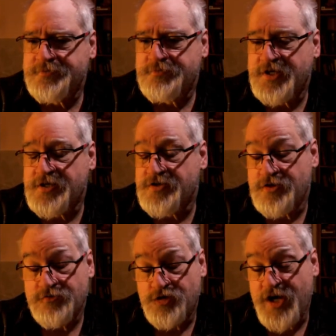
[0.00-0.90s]
because
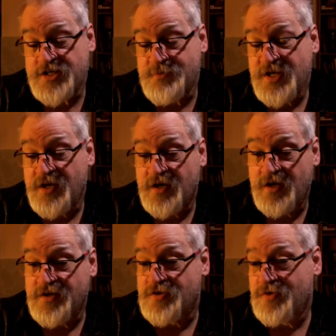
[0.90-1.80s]
they're transmitting it
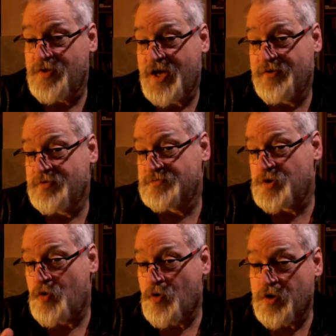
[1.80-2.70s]
into that
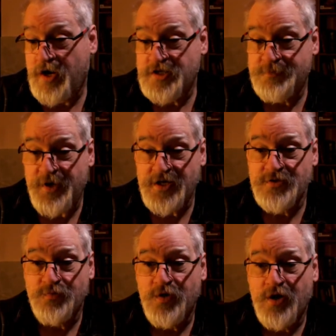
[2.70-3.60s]
aura
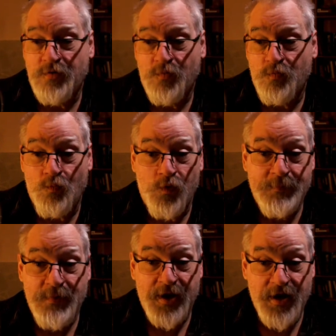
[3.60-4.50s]
space where we
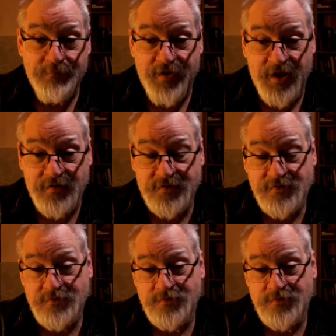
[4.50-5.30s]
pick up things.